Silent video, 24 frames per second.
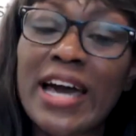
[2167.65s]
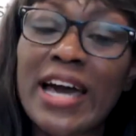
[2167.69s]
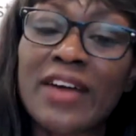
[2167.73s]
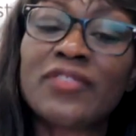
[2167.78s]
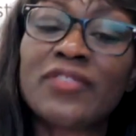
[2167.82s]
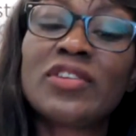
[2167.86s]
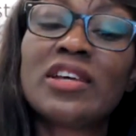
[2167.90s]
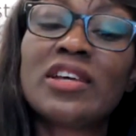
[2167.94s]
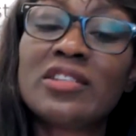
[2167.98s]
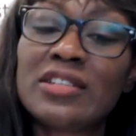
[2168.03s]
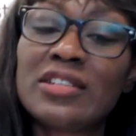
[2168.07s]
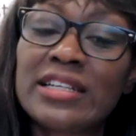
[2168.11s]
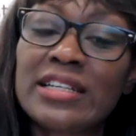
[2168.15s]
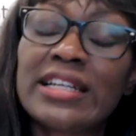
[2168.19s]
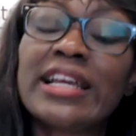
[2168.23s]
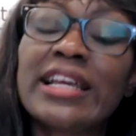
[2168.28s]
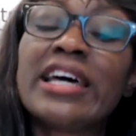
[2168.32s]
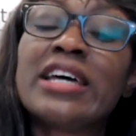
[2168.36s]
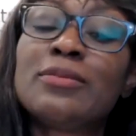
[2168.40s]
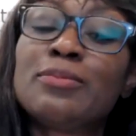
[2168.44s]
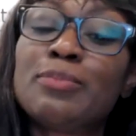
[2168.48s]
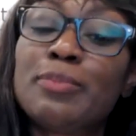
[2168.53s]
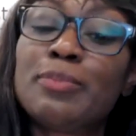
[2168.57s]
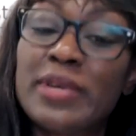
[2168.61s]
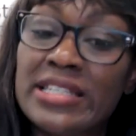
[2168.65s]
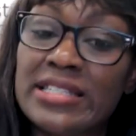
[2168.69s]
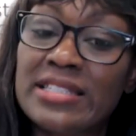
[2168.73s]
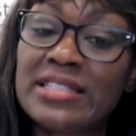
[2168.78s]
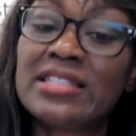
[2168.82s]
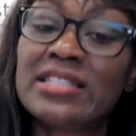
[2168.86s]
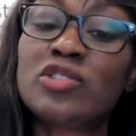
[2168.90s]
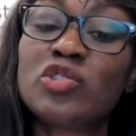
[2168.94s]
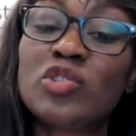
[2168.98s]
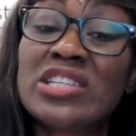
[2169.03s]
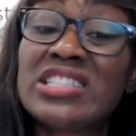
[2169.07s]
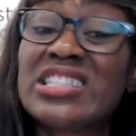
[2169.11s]
after the client's best
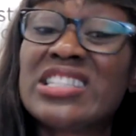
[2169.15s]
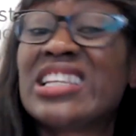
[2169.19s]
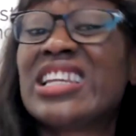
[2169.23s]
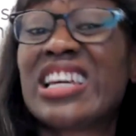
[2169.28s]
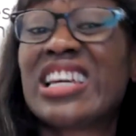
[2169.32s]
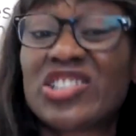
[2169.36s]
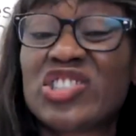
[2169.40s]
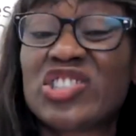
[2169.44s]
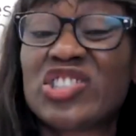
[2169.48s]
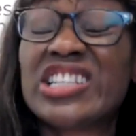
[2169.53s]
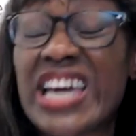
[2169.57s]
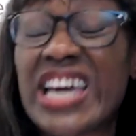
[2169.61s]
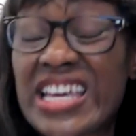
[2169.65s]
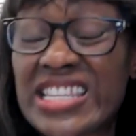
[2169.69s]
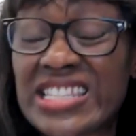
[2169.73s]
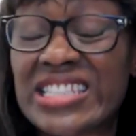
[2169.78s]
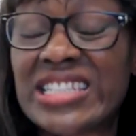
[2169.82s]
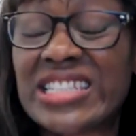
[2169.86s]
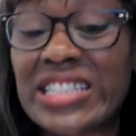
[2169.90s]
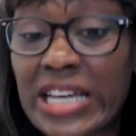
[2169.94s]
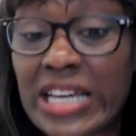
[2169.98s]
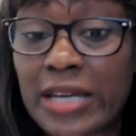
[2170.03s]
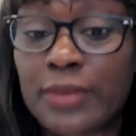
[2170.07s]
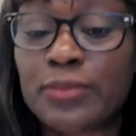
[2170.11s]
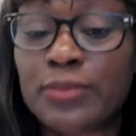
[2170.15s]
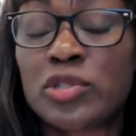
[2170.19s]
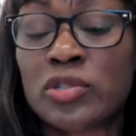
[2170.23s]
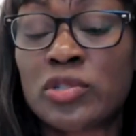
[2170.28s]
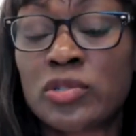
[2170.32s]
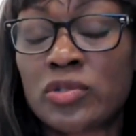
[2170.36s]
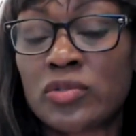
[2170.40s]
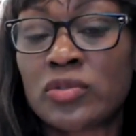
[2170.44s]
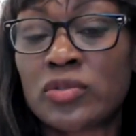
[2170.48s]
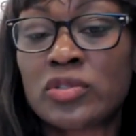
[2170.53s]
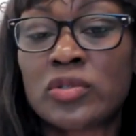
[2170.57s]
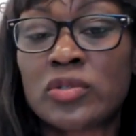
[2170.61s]
interest and actually has the time to
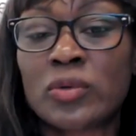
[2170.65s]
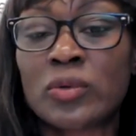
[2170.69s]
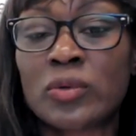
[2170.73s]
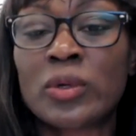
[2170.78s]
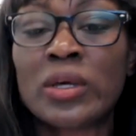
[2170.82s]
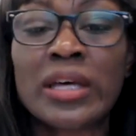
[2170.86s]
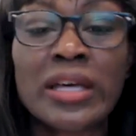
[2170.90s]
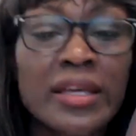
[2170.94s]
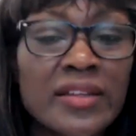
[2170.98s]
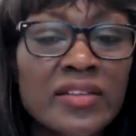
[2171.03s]
do so.